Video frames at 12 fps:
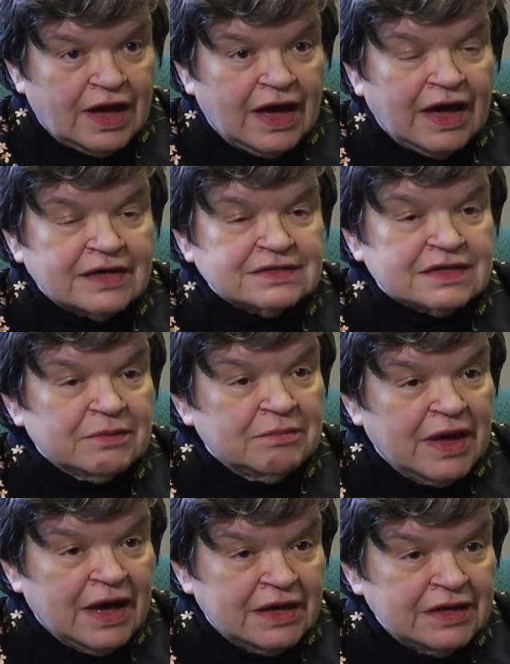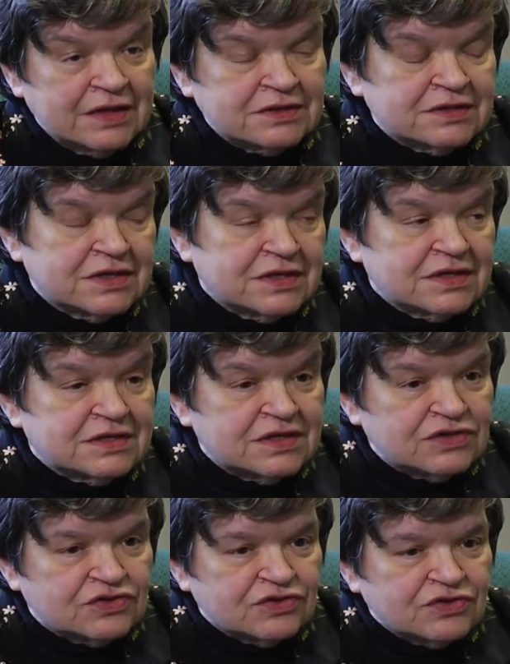as companions to the
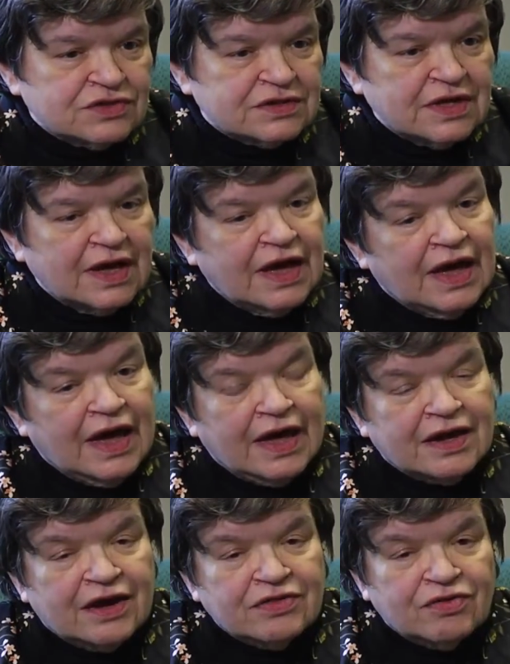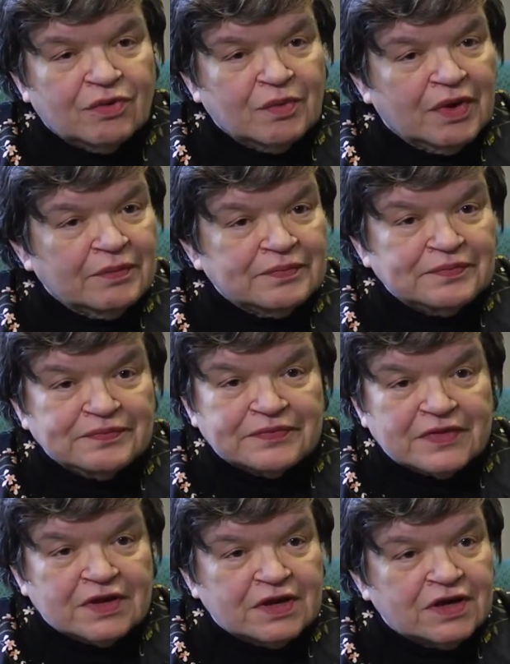sisters. And I thought, well,
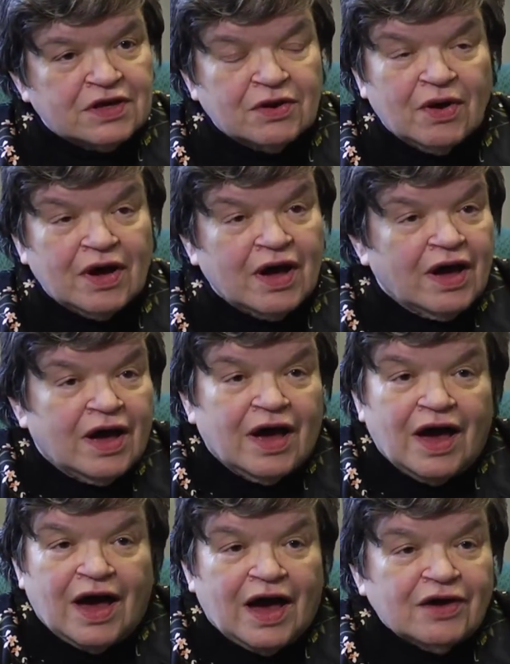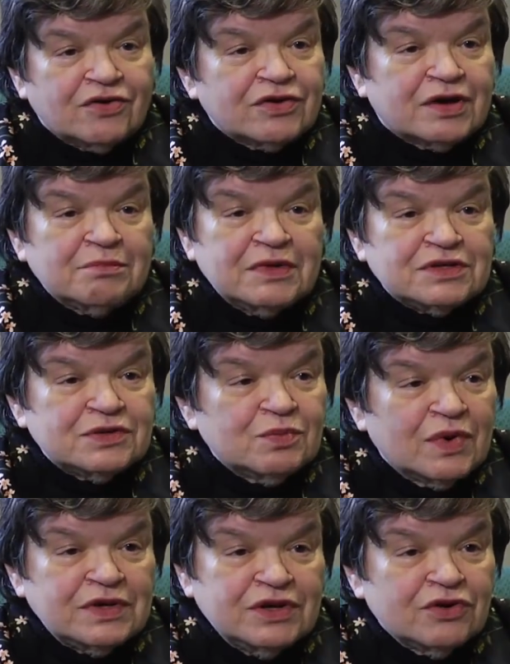you know, I could commit to
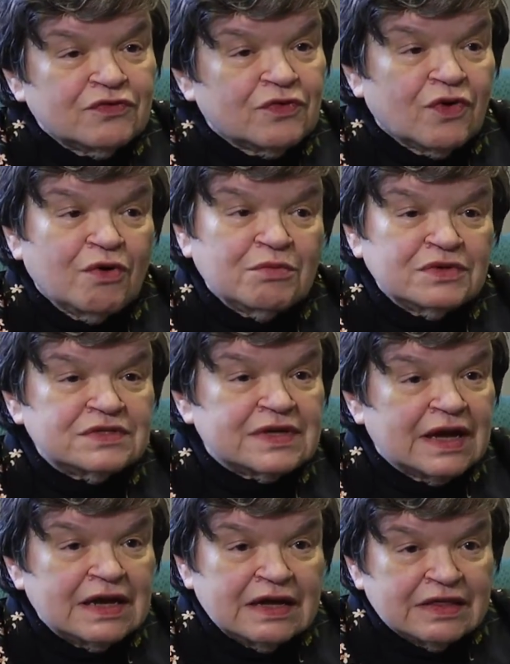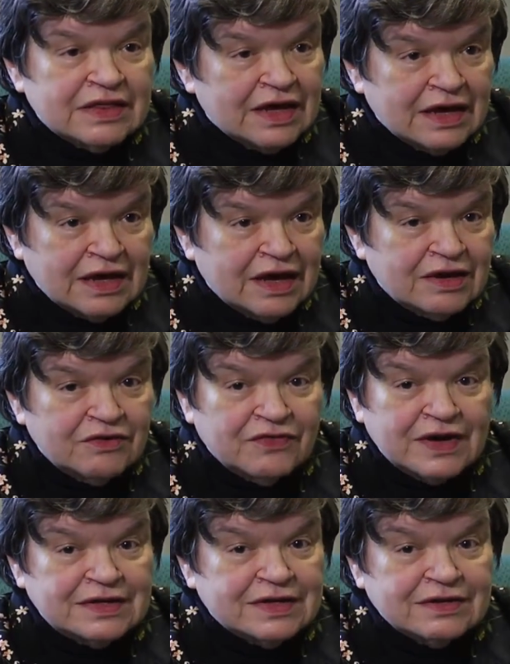1 year for almost anything. And if
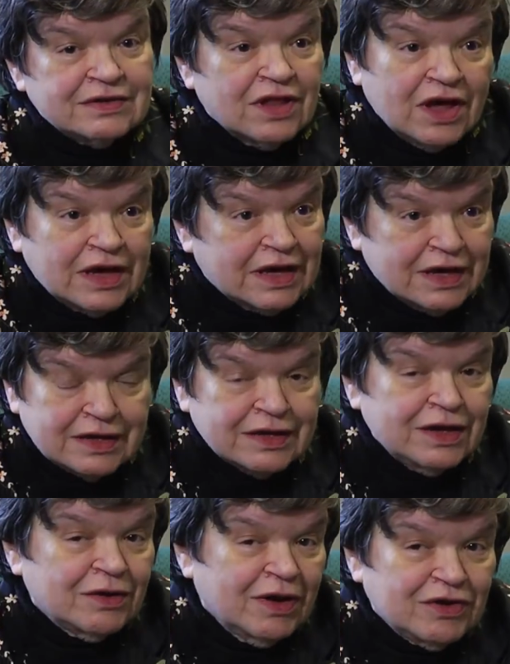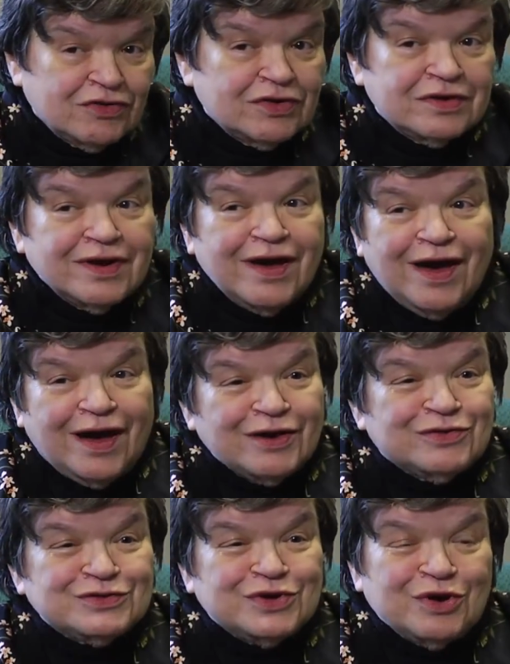I didn't like it, you know, I
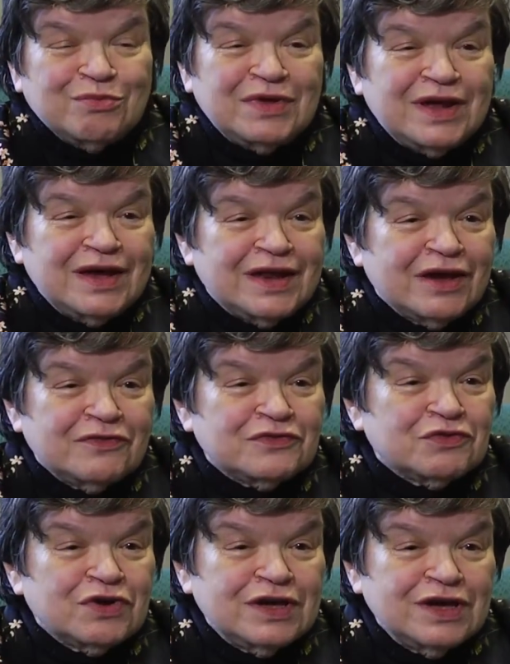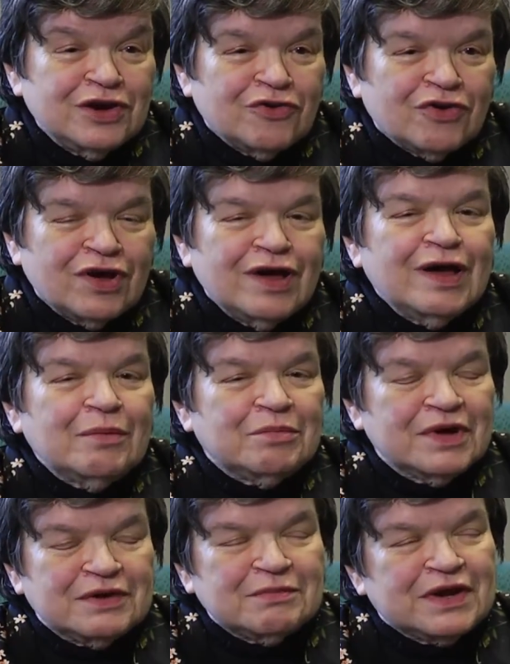could terminate after a year.
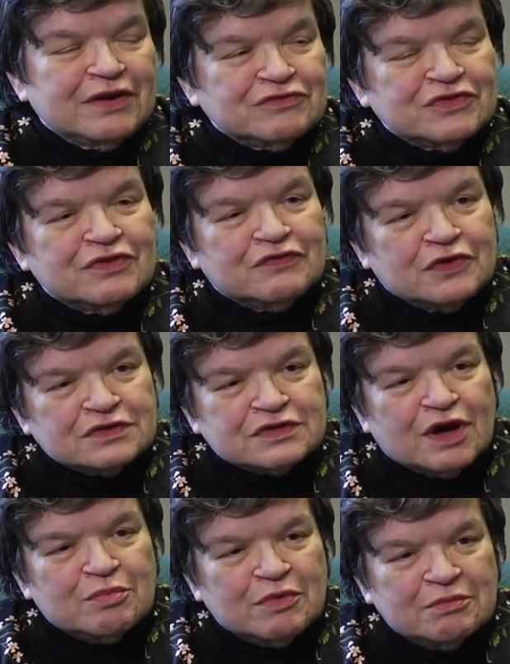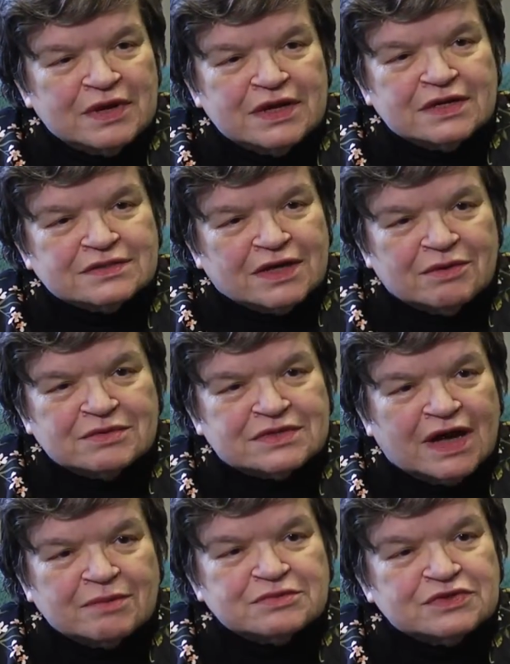But after the first couple meetings, I was
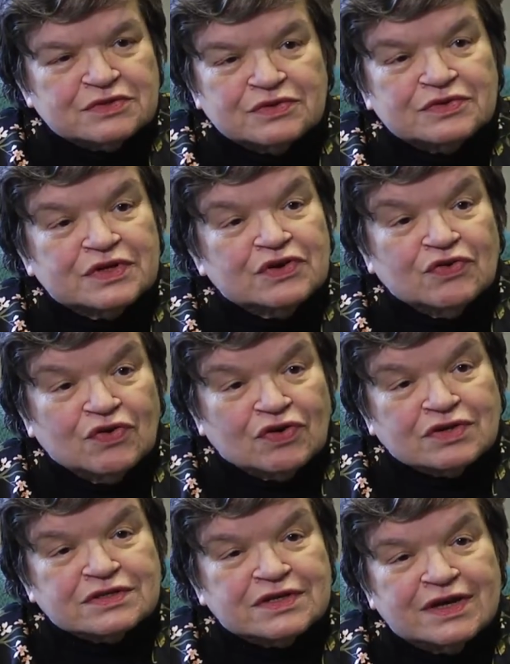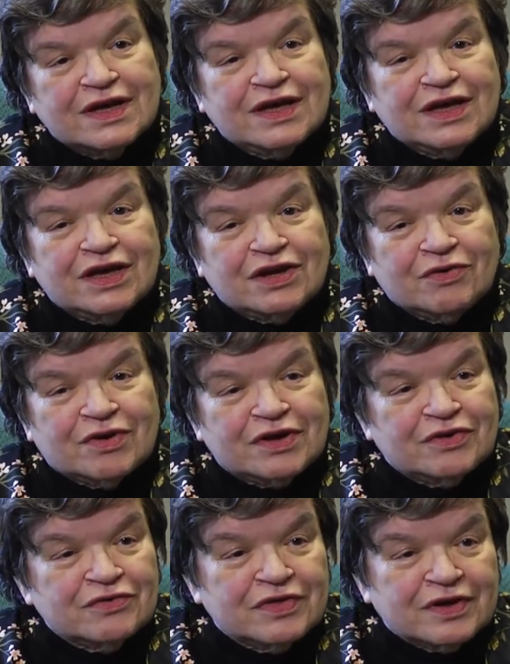absolutely hooked. You know, and I
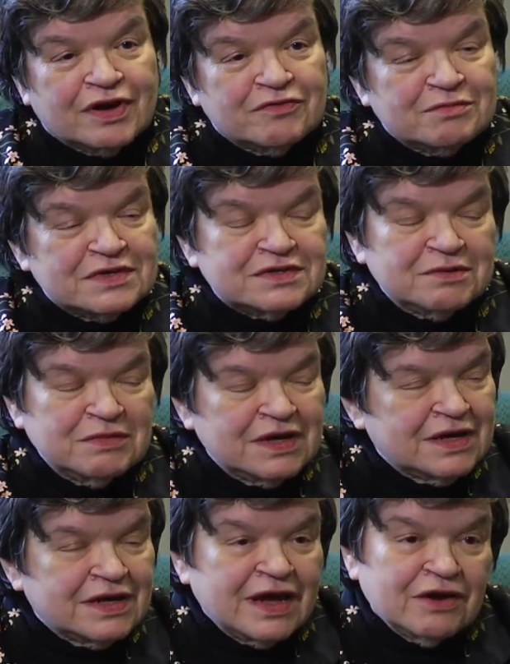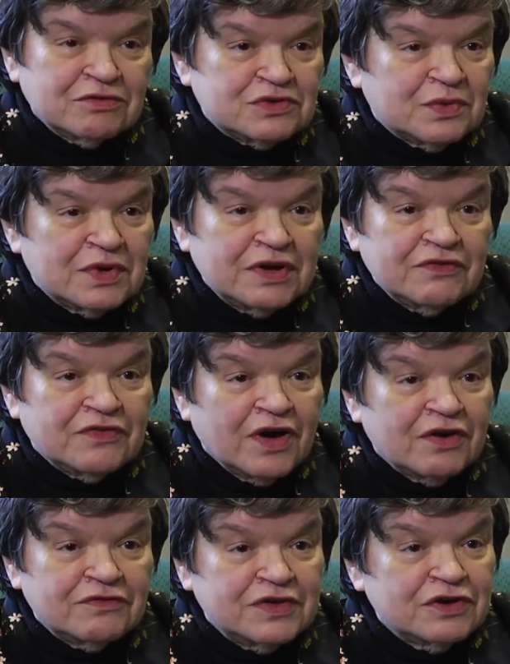don't think I've missed a meeting now in
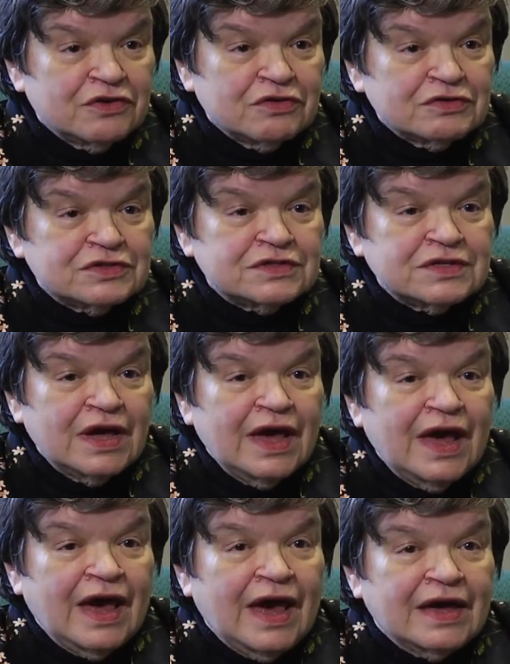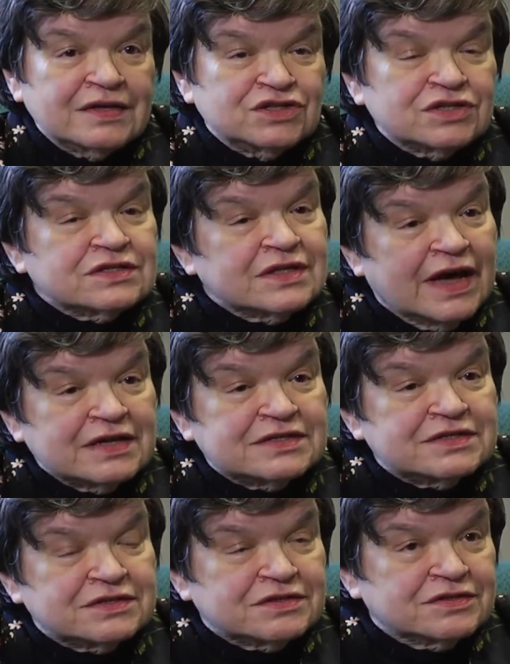25 years. And just
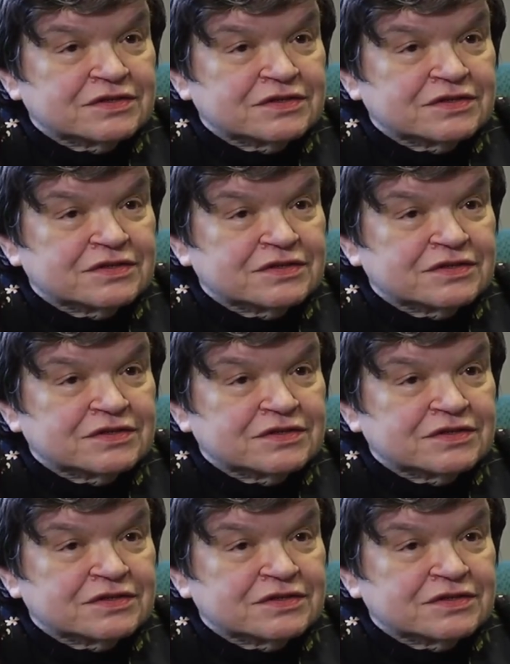last